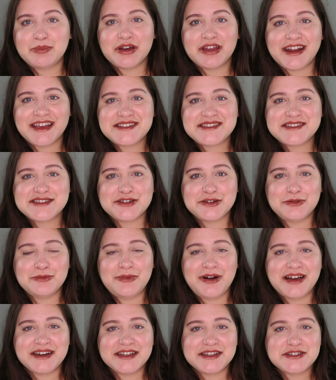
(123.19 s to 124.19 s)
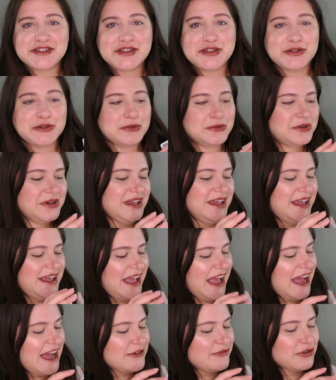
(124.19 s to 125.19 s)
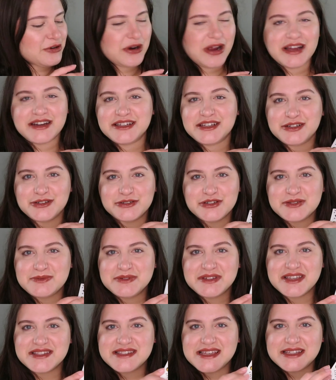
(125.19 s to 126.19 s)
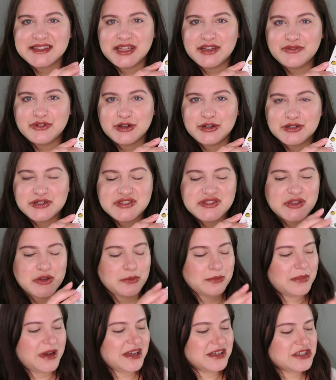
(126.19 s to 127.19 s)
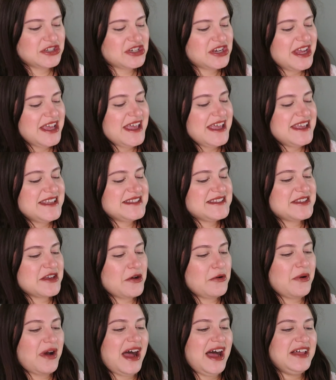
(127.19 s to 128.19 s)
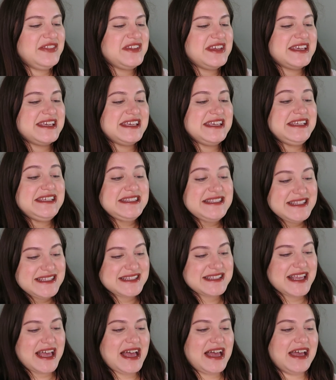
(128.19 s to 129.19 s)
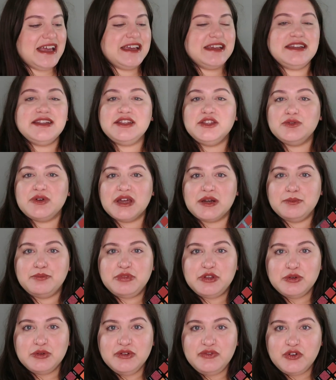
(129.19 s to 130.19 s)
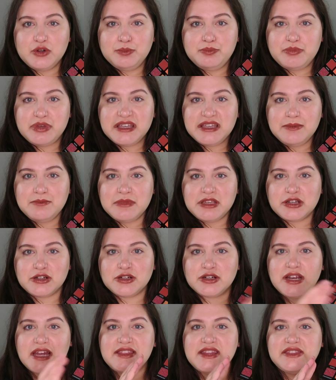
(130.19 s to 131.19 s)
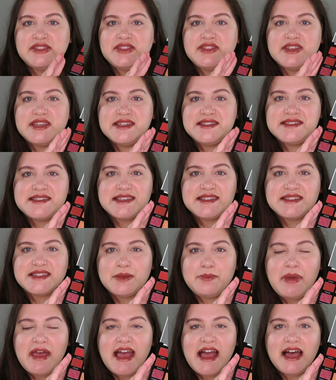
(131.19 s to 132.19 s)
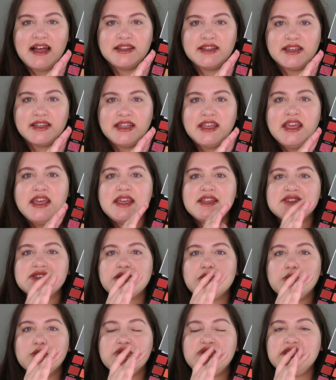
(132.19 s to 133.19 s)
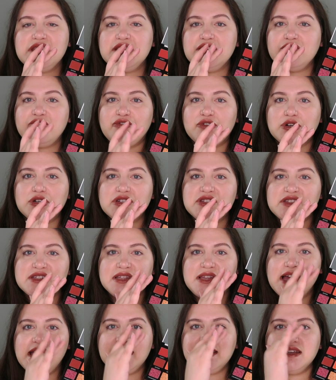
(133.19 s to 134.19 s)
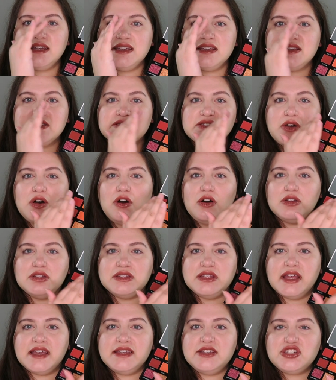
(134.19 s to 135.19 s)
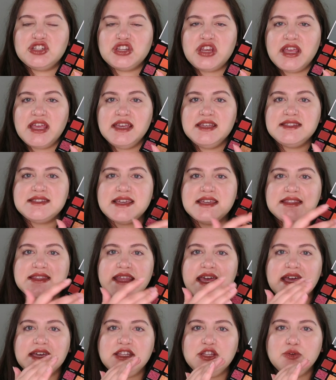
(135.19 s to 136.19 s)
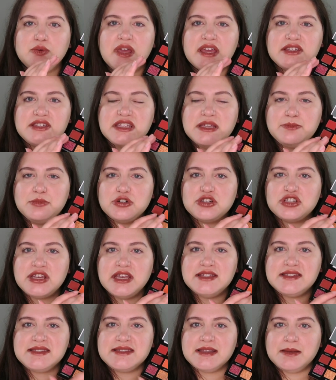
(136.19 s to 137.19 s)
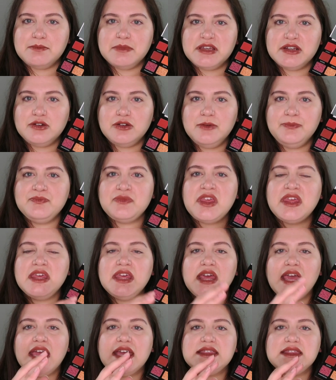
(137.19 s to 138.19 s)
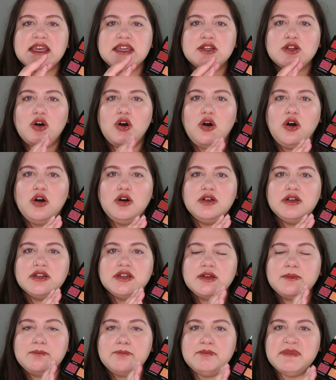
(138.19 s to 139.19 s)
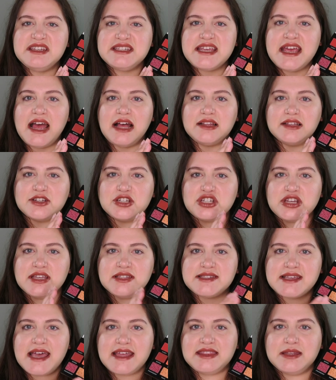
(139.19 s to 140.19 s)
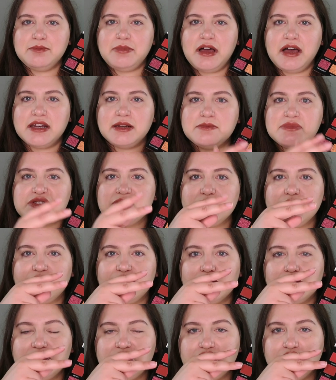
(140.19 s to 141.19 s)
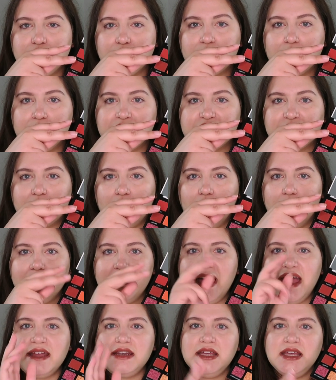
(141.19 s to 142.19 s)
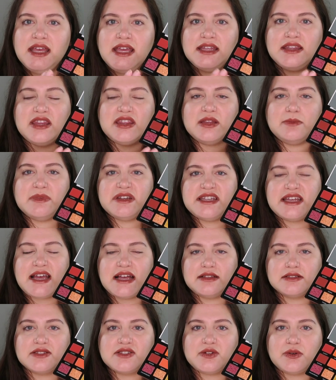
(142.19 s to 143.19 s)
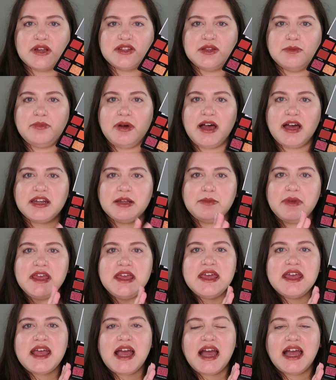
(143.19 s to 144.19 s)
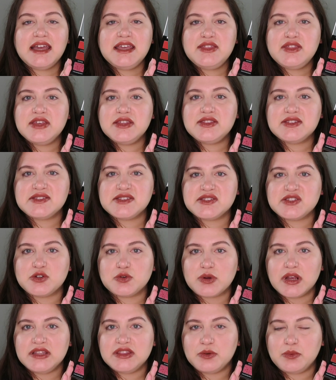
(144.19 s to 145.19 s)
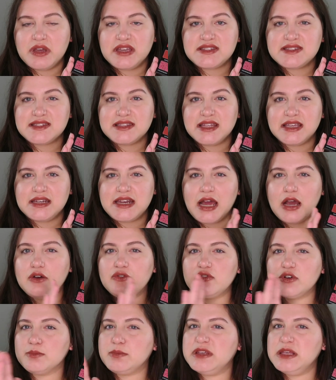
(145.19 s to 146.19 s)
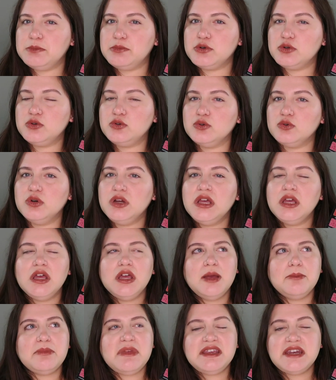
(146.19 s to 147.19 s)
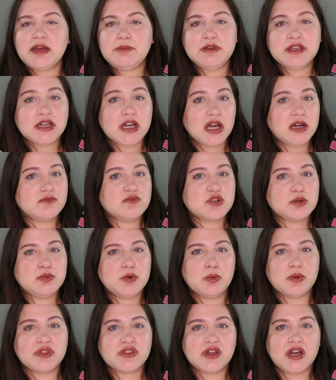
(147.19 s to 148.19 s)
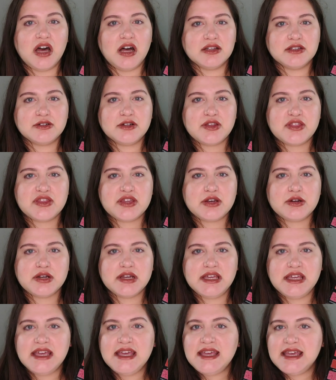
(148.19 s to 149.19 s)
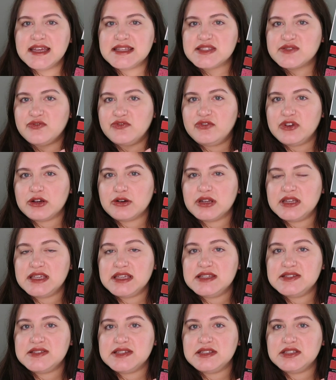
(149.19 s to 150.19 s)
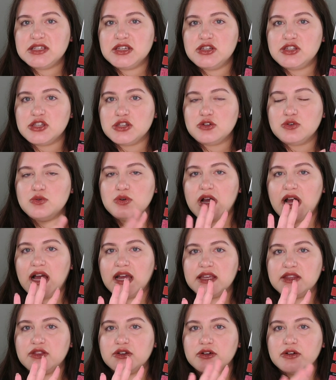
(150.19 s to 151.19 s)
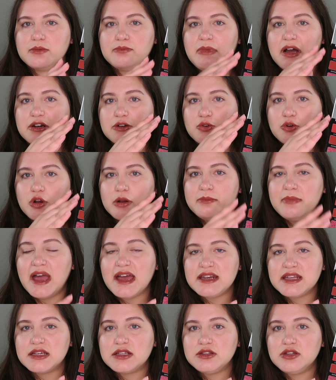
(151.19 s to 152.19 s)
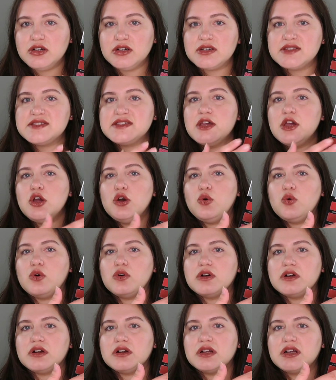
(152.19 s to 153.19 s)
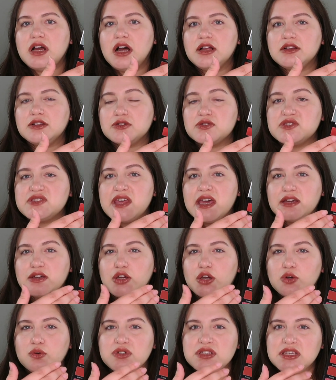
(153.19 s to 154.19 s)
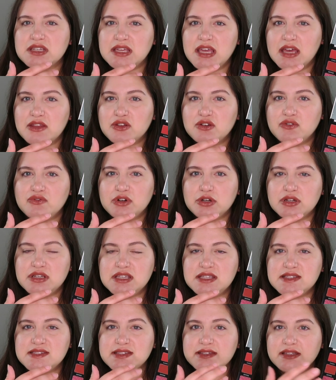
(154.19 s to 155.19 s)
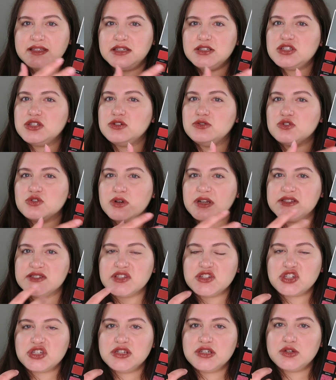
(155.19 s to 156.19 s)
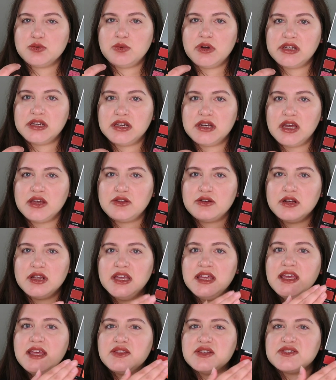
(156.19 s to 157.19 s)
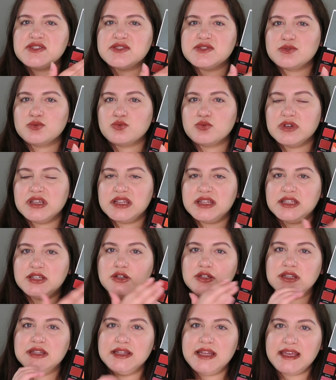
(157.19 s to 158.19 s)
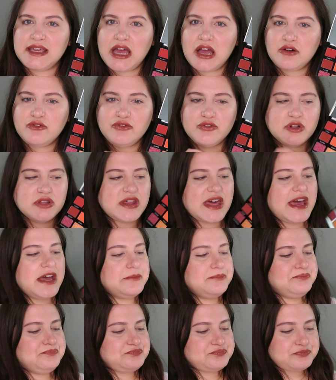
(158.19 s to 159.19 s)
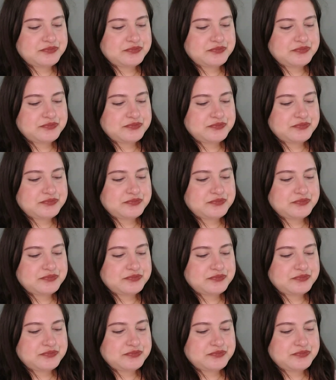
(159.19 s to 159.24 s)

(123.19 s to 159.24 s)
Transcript: but I still wanted to have her on here just because I love her so much. So on the inside, you get a beautiful big mirror, and then this is the palette. So the first line is all light shades, and then you get deeper shades in the middle, and then all metallic shades at the bottom. So the first two rows are all matte, and then the metallics are at the bottom. I think this is great the way it's laid out for people who may not be comfortable with color theory. It's very easy to do either monochromatic looks or colors that go together very easily to transition to one another. This is a really good layout for that.